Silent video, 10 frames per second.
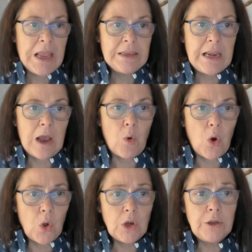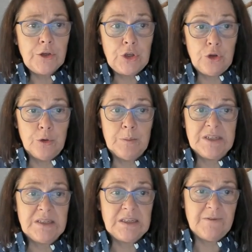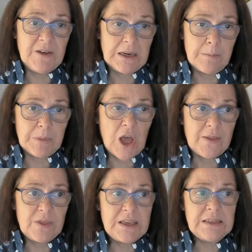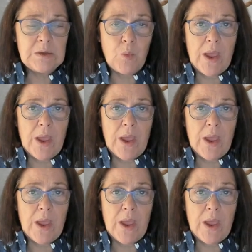Now, all humans develop like this.